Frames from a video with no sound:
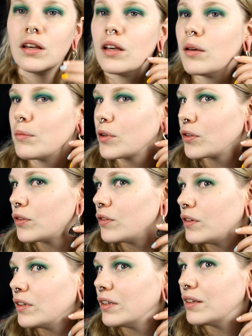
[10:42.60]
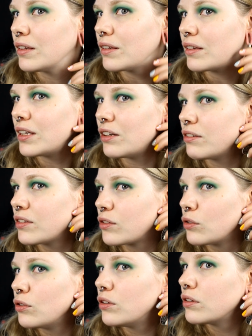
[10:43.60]
um, because you see this ear is
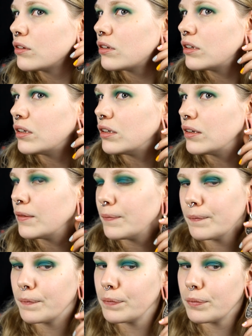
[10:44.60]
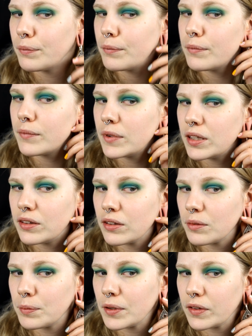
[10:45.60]
good um, it's
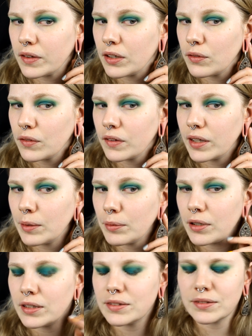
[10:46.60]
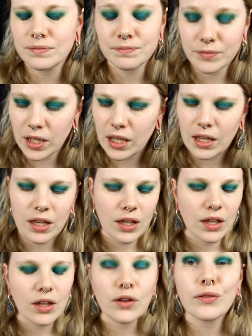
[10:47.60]
just because I don't sleep on it
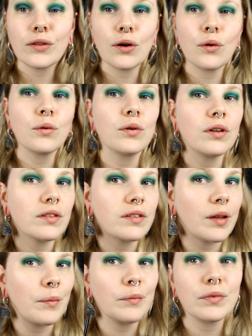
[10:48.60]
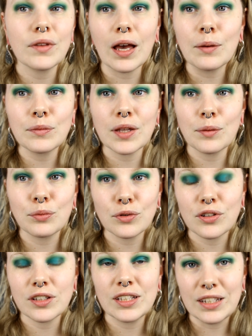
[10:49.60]
so sometimes I
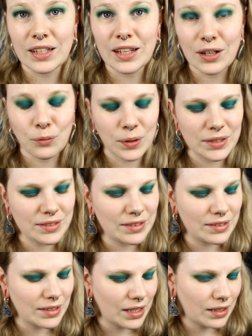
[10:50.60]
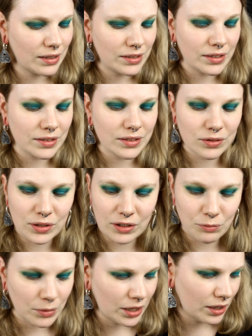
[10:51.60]
put in ear weights instead just to
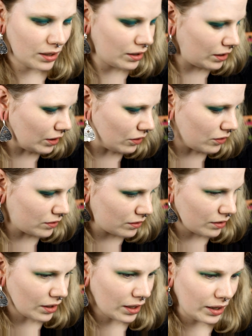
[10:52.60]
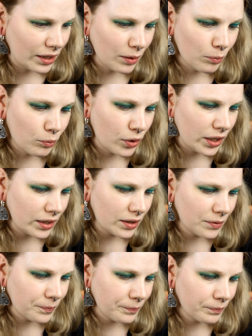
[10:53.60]
give my ears a little break